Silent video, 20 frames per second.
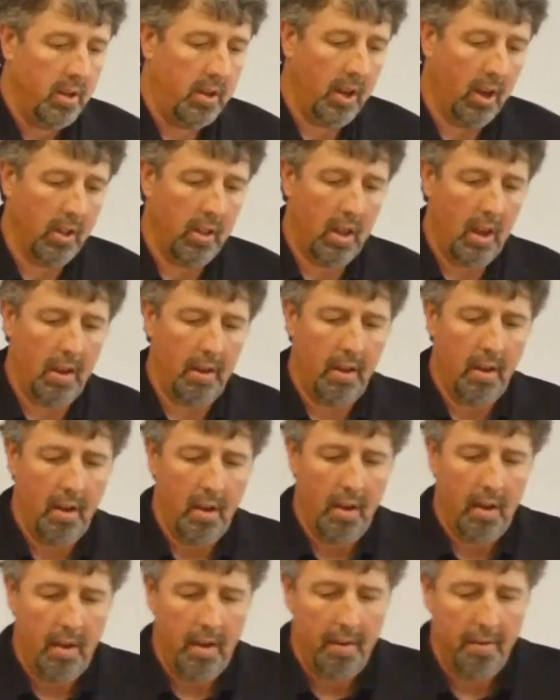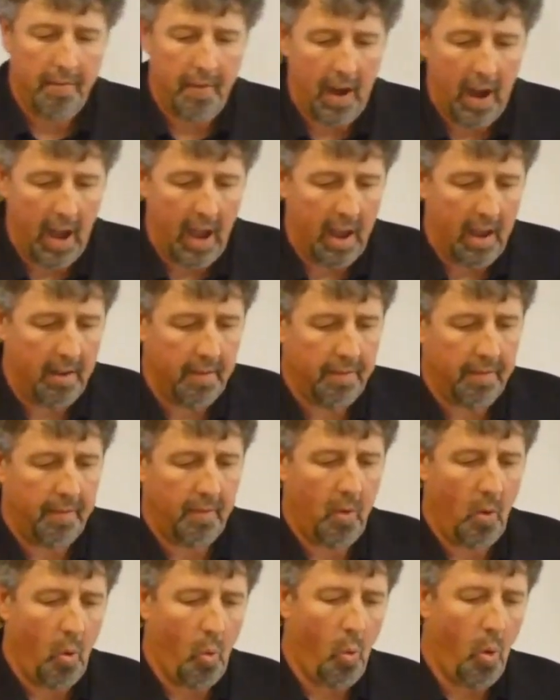Tilly
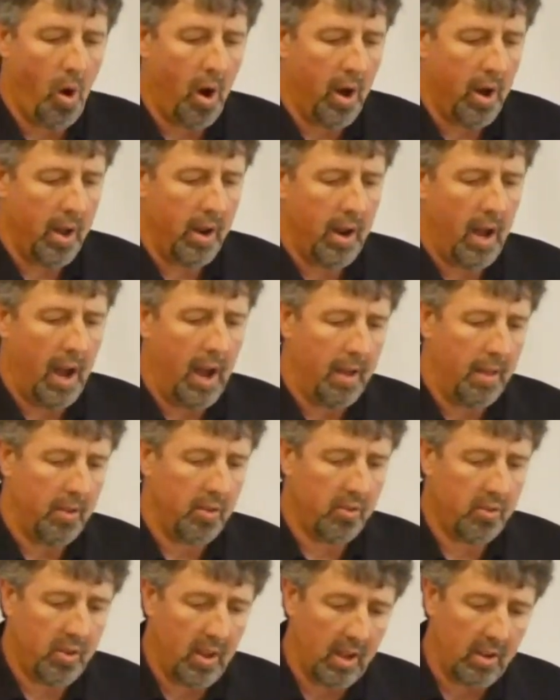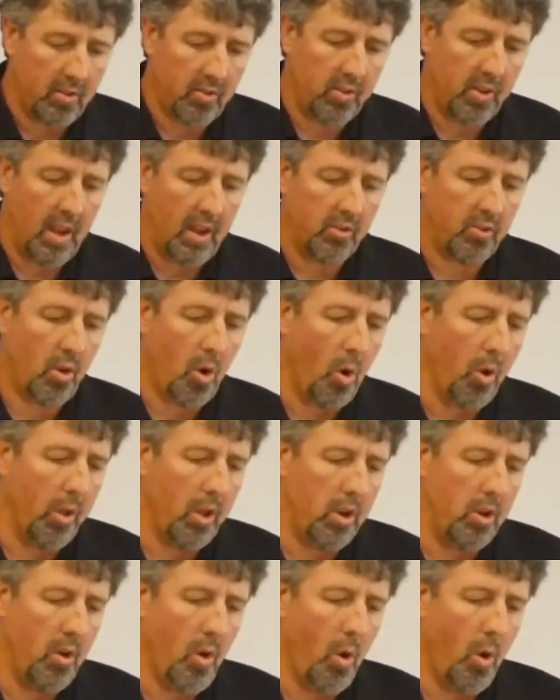5166 colon